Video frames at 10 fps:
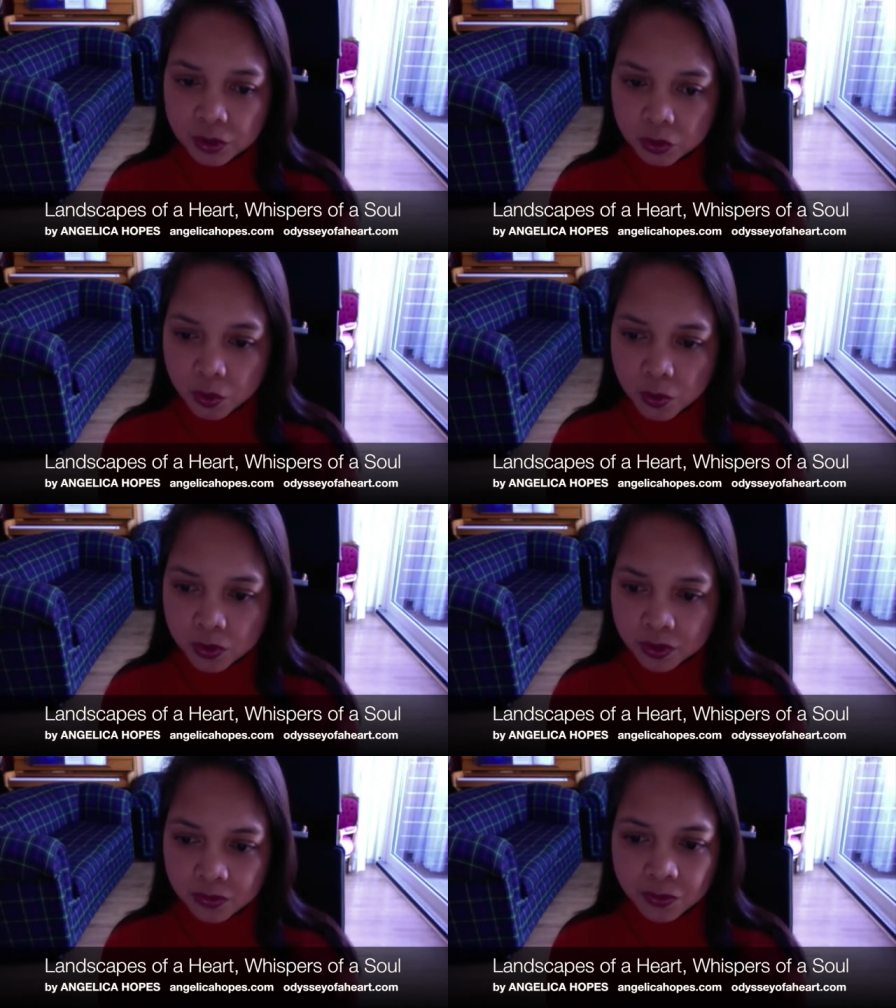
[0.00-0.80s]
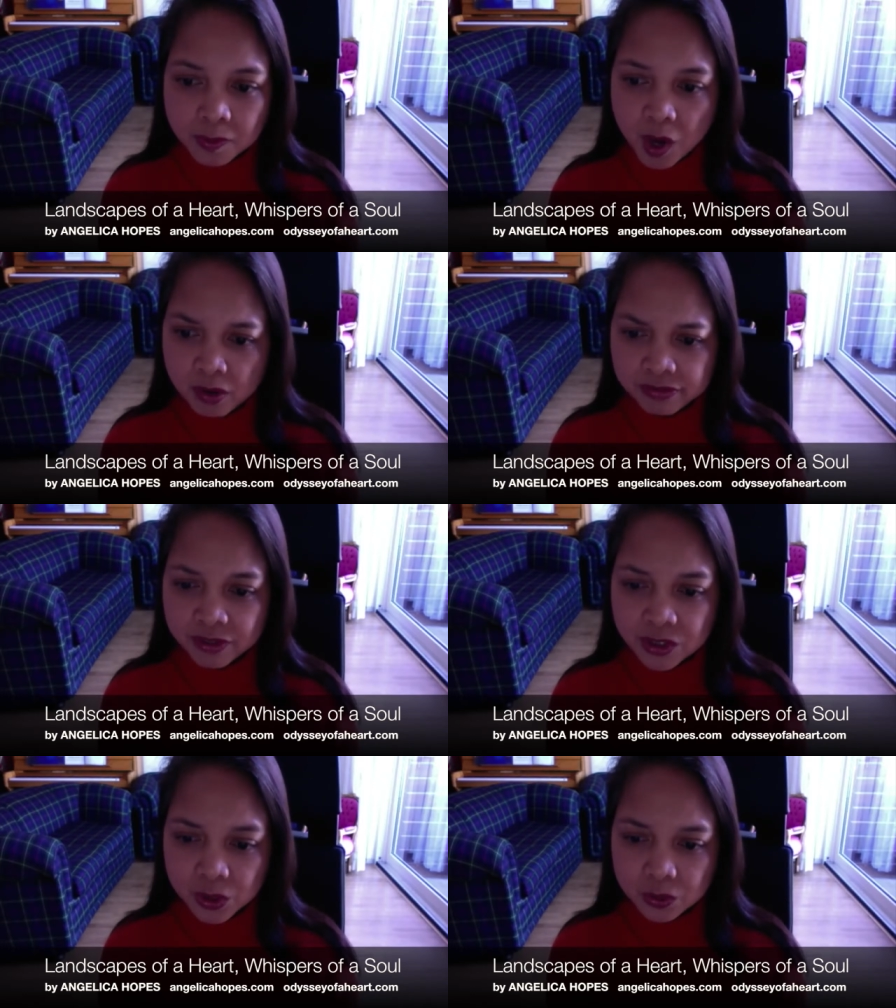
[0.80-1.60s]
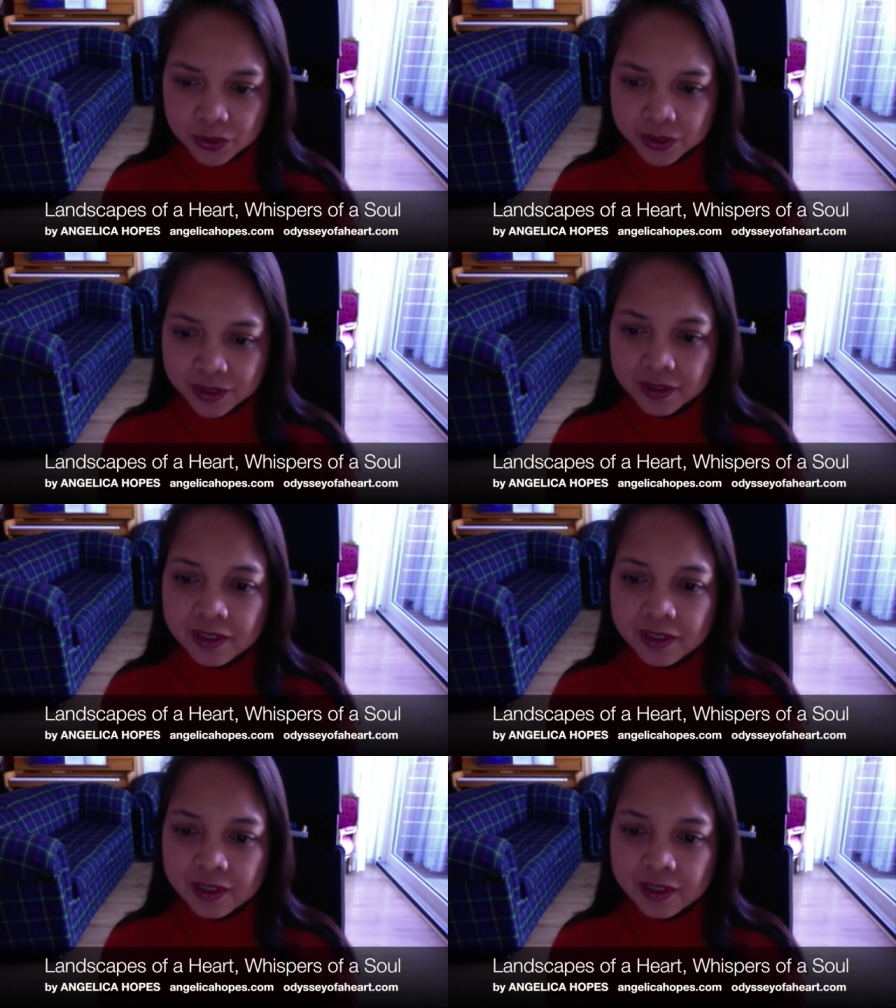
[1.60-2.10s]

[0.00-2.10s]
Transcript: thorn will be off her shoulder.